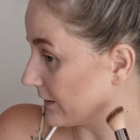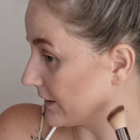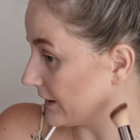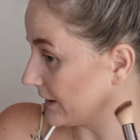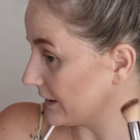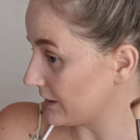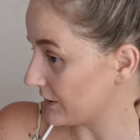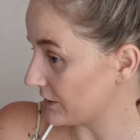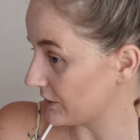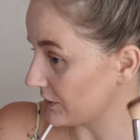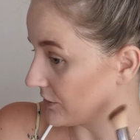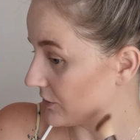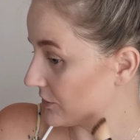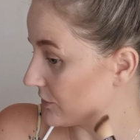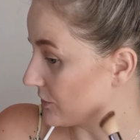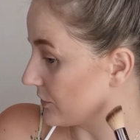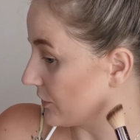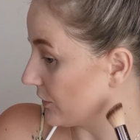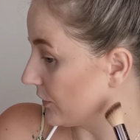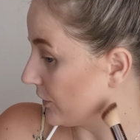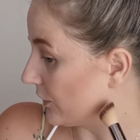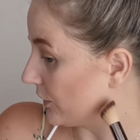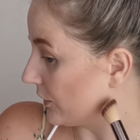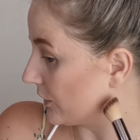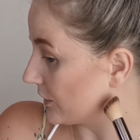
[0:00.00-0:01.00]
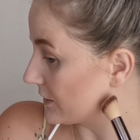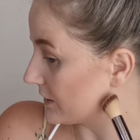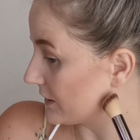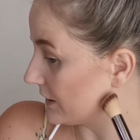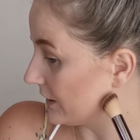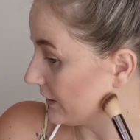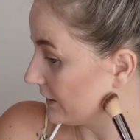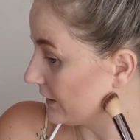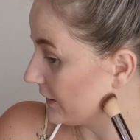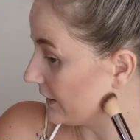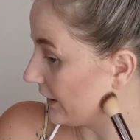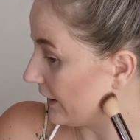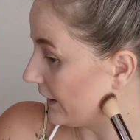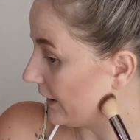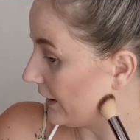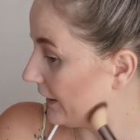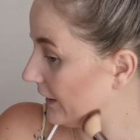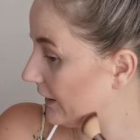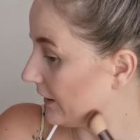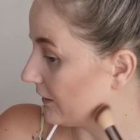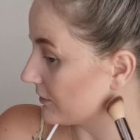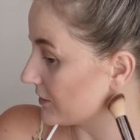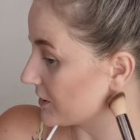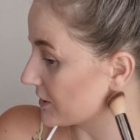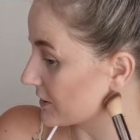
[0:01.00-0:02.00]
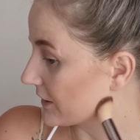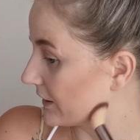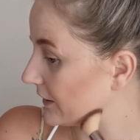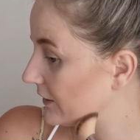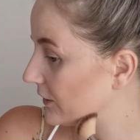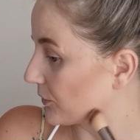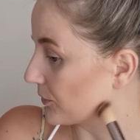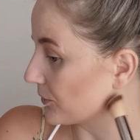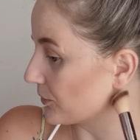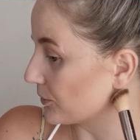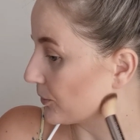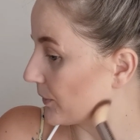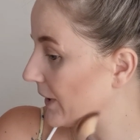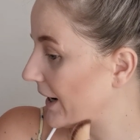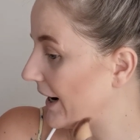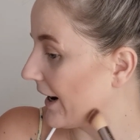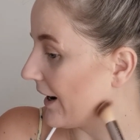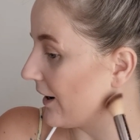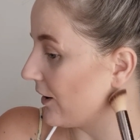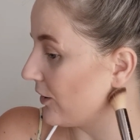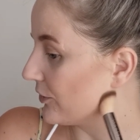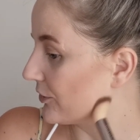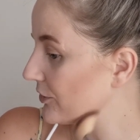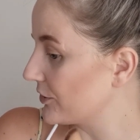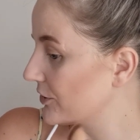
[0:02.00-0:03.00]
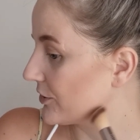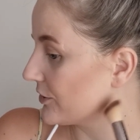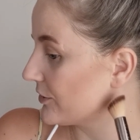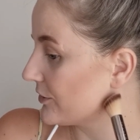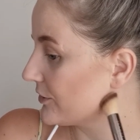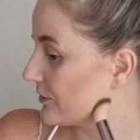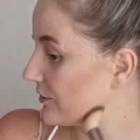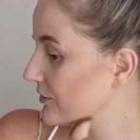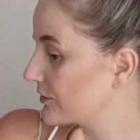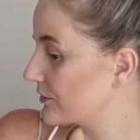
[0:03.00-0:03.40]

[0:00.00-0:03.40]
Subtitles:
Alright, so starting there, I'm just going to round